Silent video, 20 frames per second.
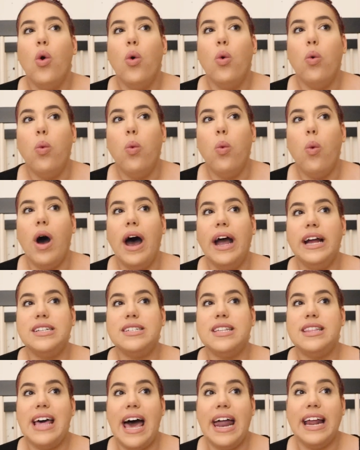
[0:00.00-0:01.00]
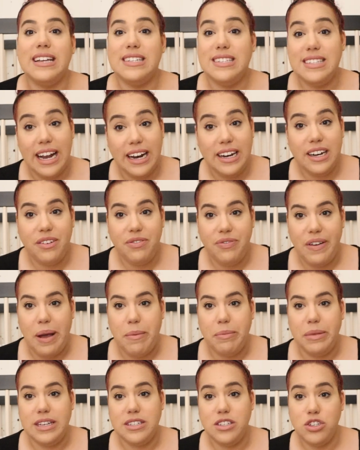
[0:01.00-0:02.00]
what that extended
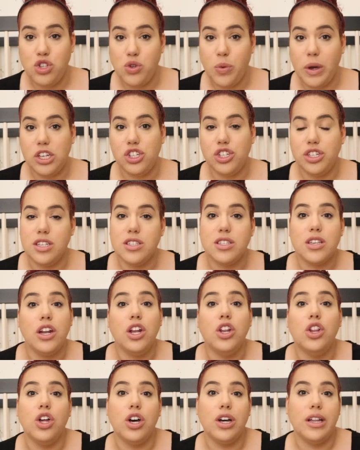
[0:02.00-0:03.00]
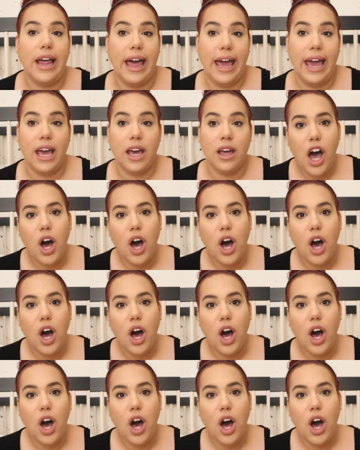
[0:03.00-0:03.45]
family situation is gonna look like.